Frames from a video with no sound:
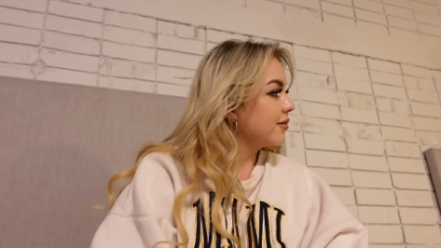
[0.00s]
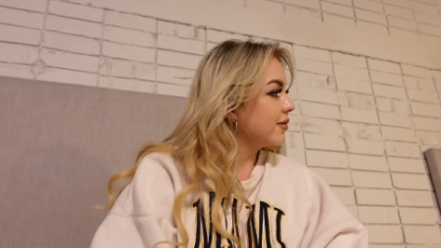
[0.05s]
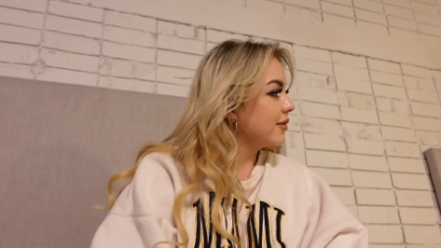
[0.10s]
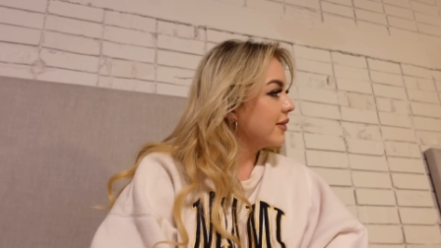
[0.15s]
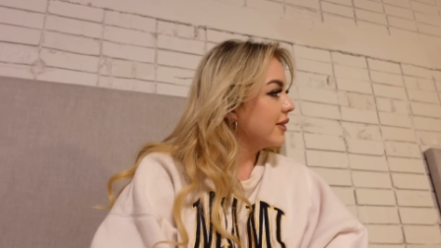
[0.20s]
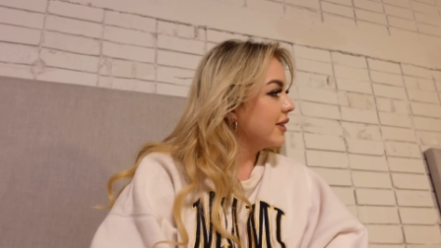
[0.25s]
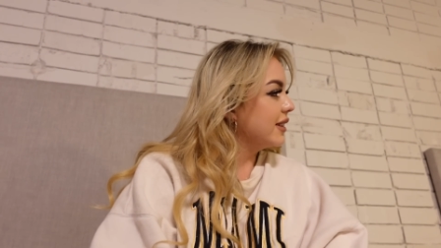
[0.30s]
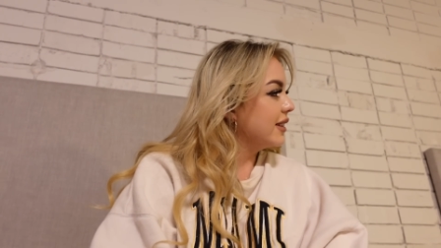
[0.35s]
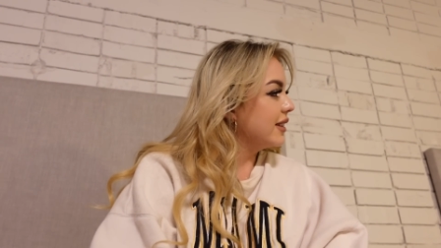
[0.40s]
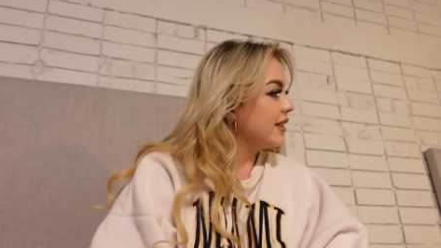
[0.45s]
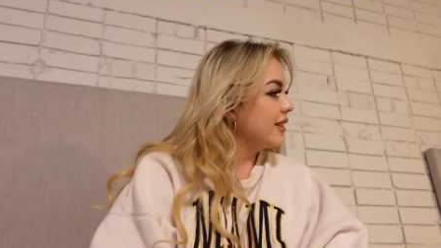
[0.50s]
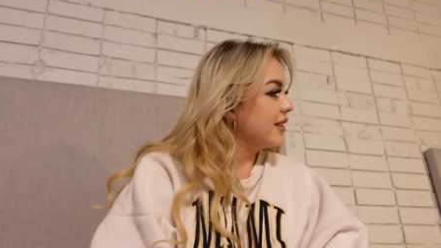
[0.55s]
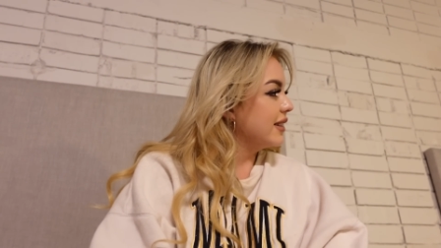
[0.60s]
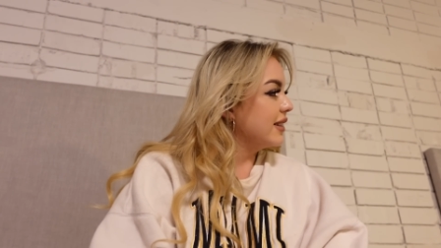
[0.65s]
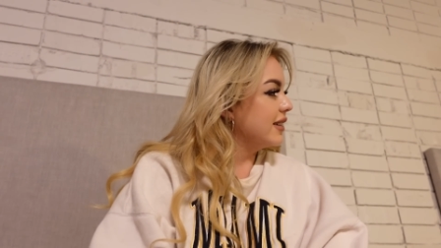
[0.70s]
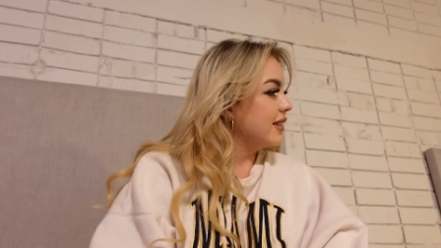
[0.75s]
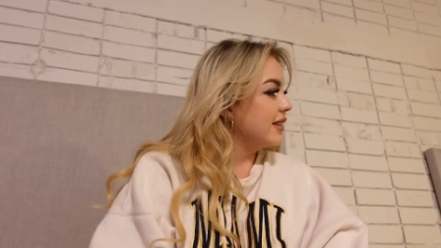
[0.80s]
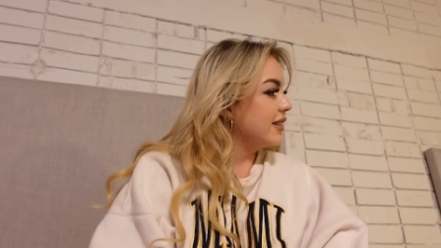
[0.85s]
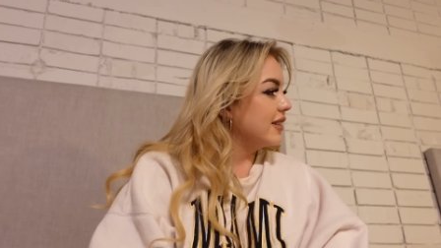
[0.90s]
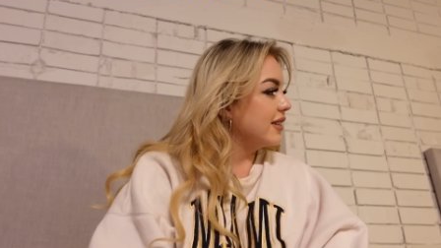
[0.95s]
that was a bit
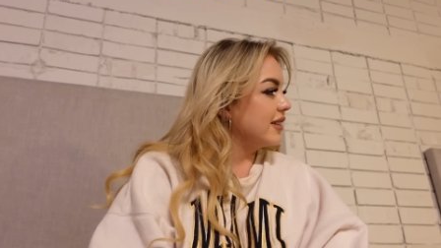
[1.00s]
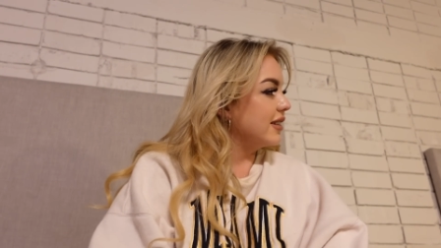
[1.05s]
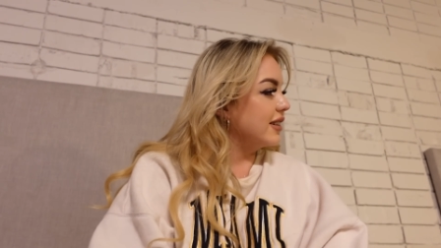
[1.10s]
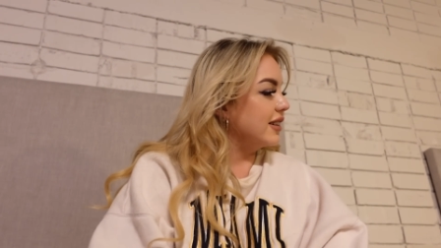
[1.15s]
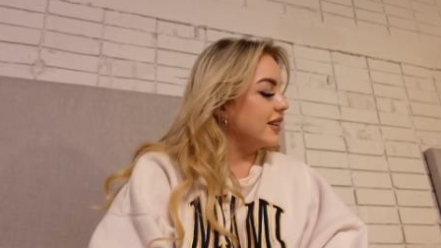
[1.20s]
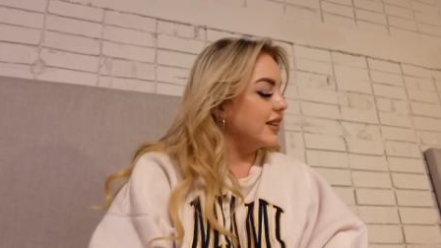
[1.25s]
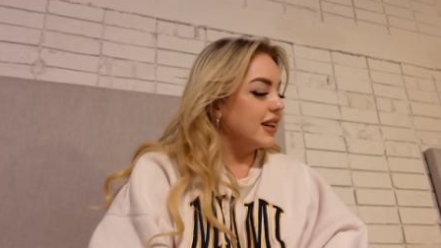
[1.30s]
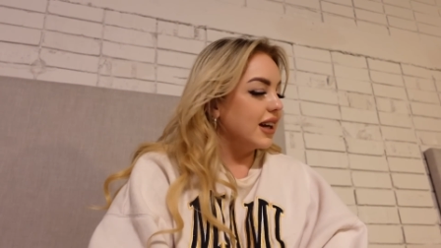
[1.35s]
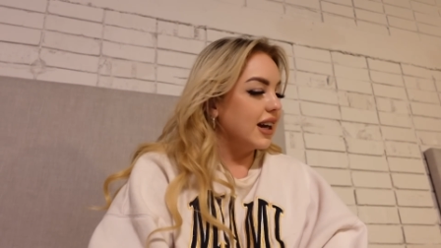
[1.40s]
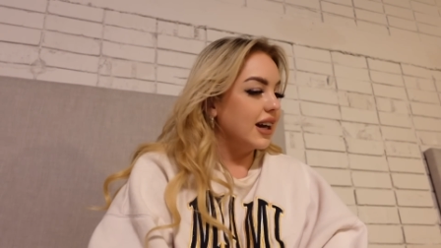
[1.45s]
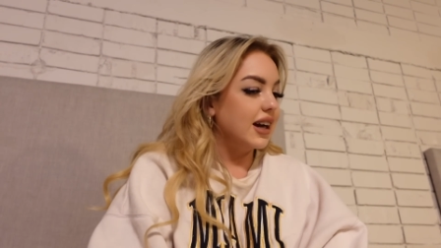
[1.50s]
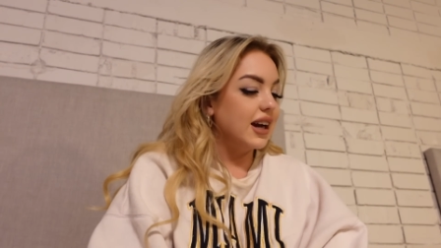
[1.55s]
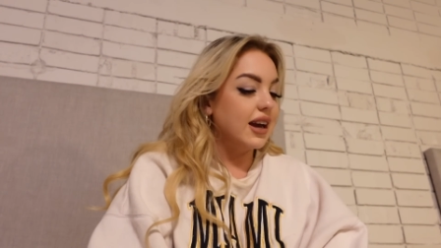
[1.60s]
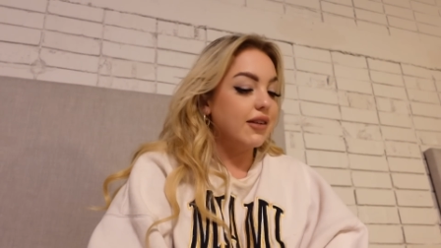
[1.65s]
weird. Yeah,